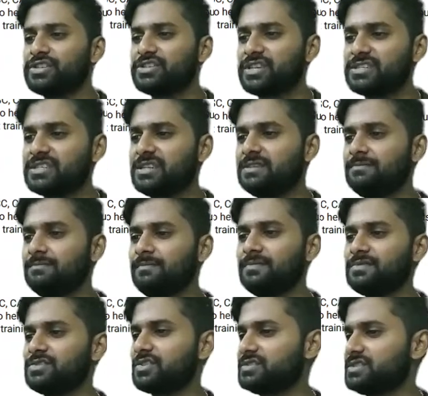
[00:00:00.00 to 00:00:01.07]
session.
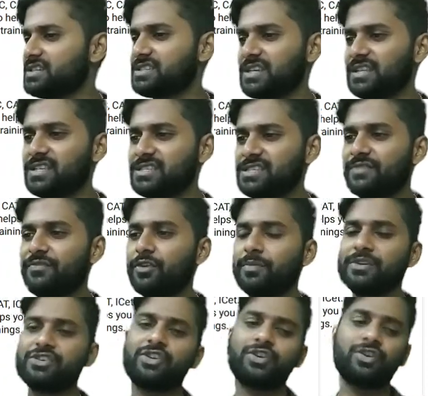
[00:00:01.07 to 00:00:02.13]
So just share this
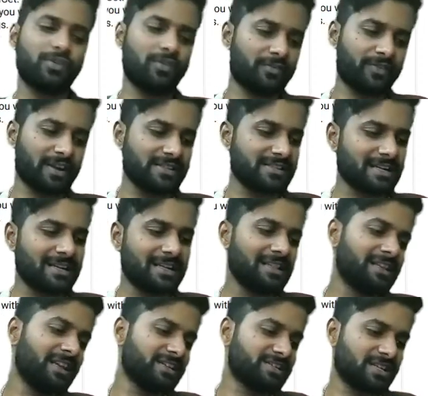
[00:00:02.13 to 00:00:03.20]
information to your friends. Until
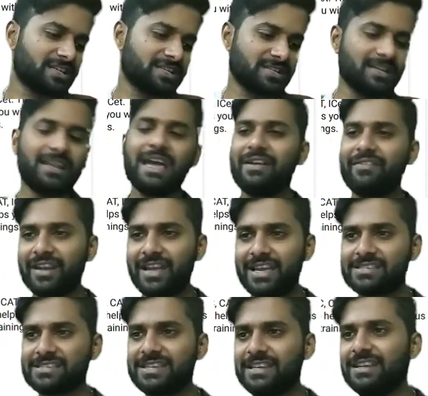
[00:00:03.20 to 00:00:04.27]
the next session, have a
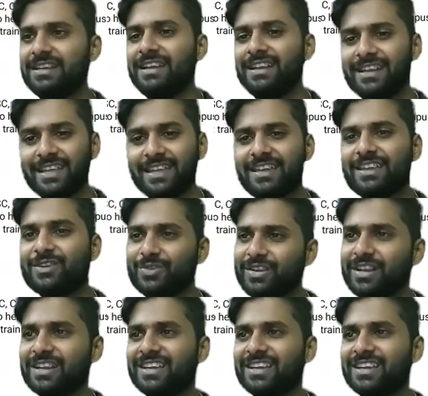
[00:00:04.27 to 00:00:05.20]
nice day. Take care. Good night,